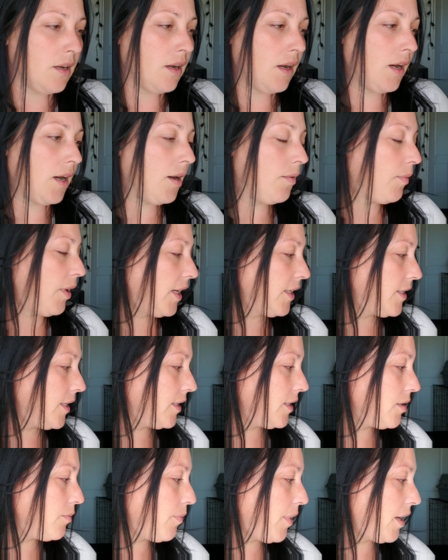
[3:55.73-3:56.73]
I
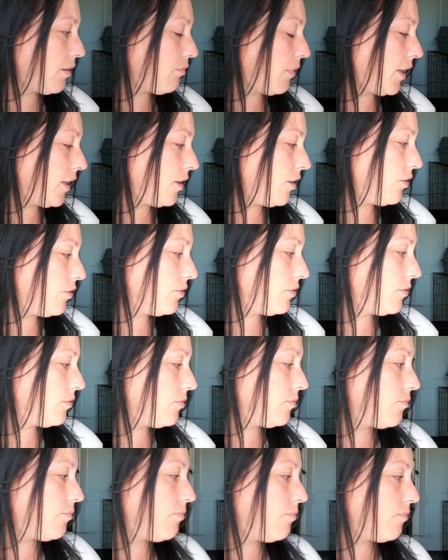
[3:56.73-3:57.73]
tend to make my
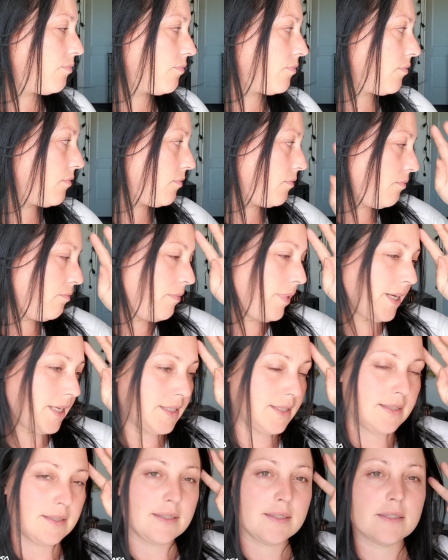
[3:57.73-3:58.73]
own
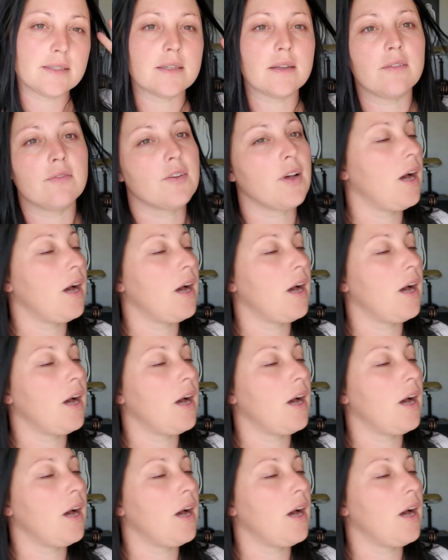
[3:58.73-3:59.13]
mixes of